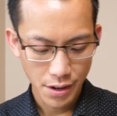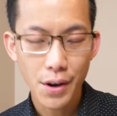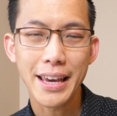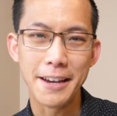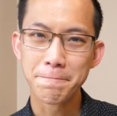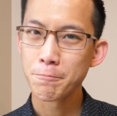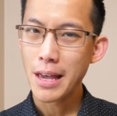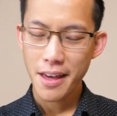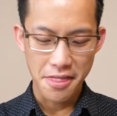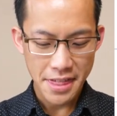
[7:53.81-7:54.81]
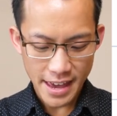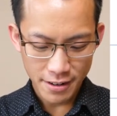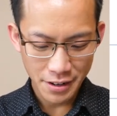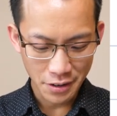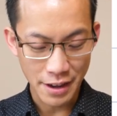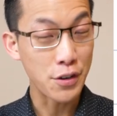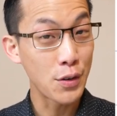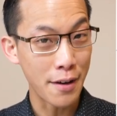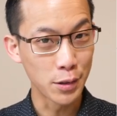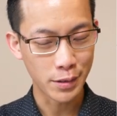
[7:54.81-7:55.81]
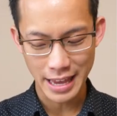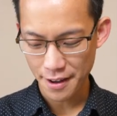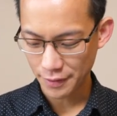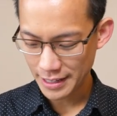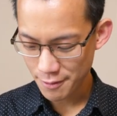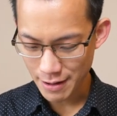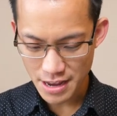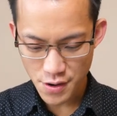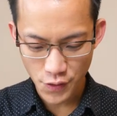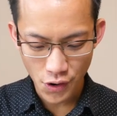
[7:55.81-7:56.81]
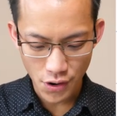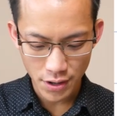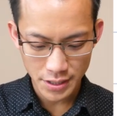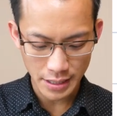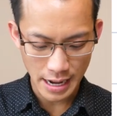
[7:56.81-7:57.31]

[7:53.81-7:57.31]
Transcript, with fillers: Okay, then if you have a look carefully, right, you've got,